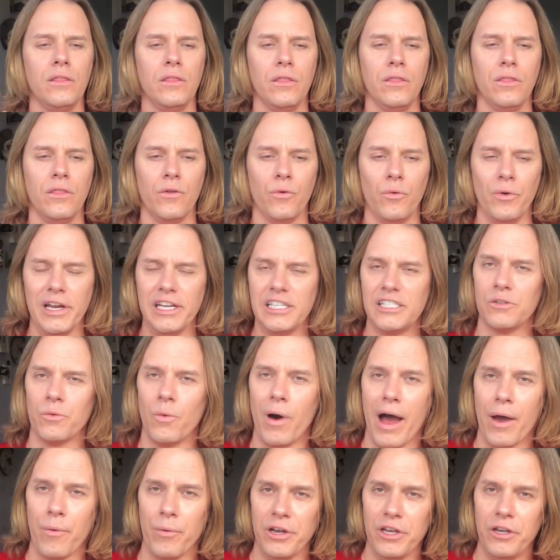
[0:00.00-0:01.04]
the reason
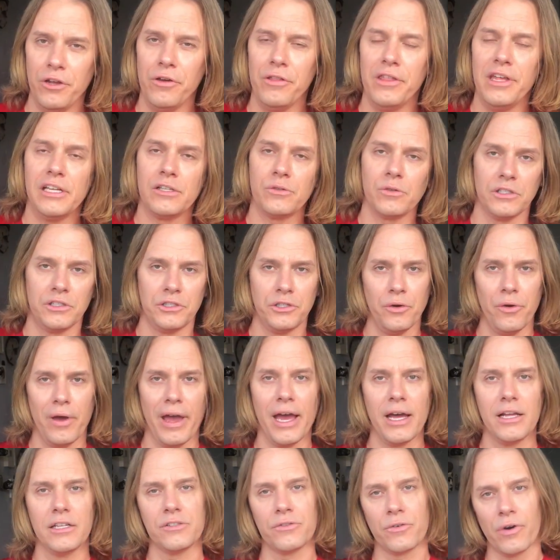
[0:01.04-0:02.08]
why we do these with two
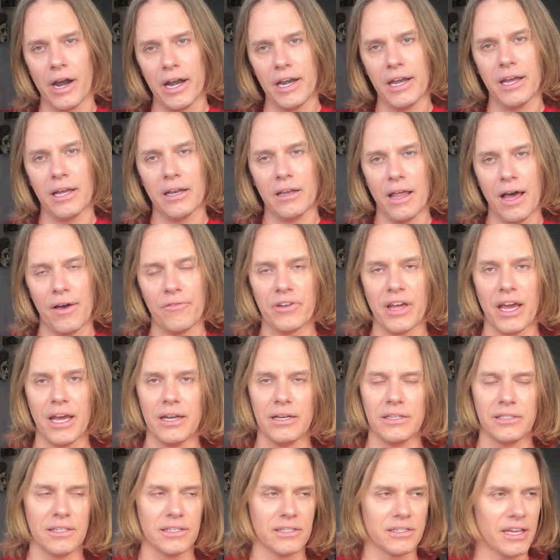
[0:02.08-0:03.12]
hands, right hand, left hand,
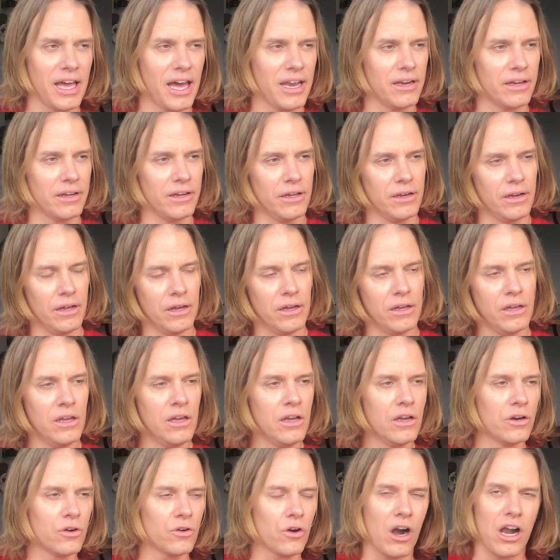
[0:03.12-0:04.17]
is it's kind of going to
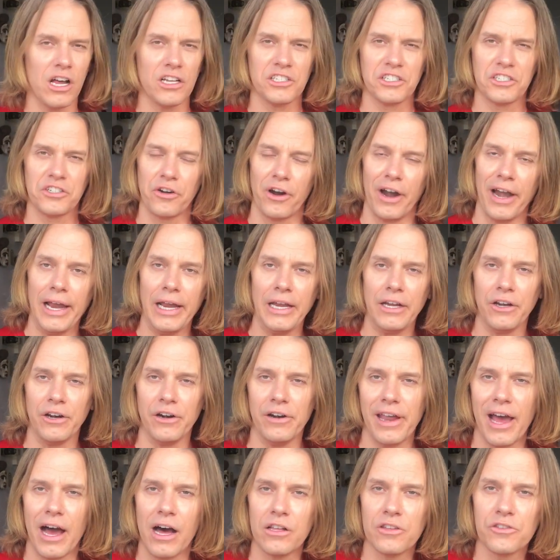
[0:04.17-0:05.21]
cross-train your
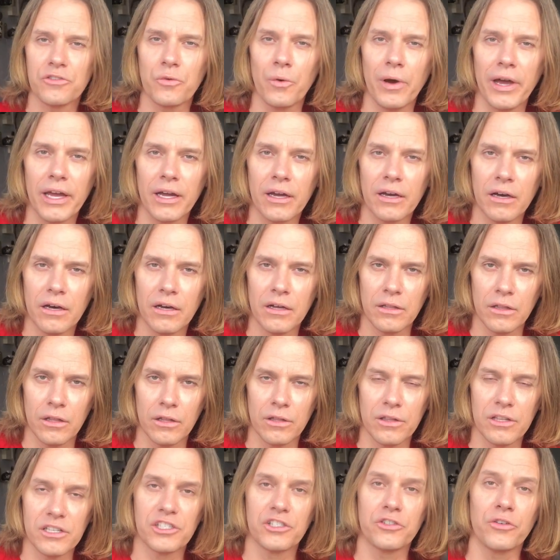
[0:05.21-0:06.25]
downswing,
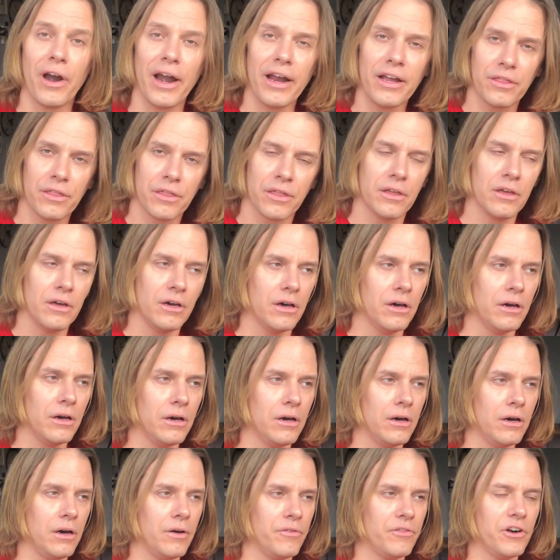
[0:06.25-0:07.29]
the strength
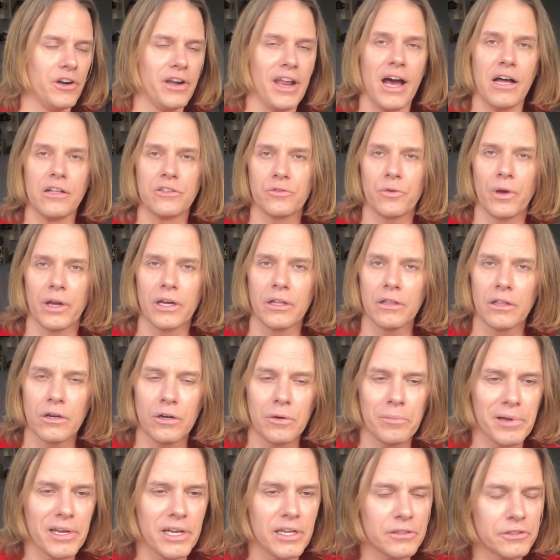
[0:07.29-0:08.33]
of your downswing a little
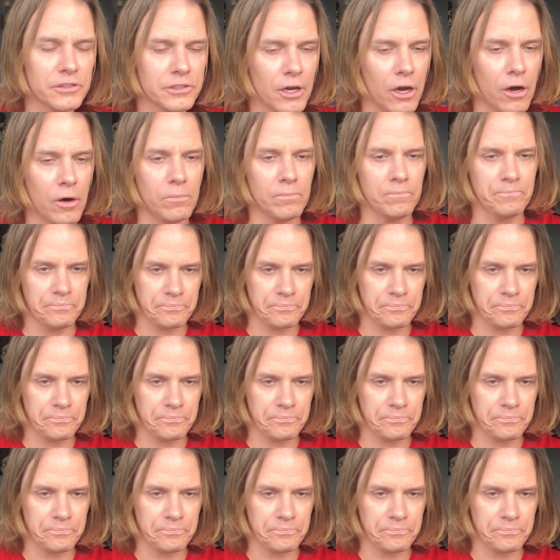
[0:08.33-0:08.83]
bit. So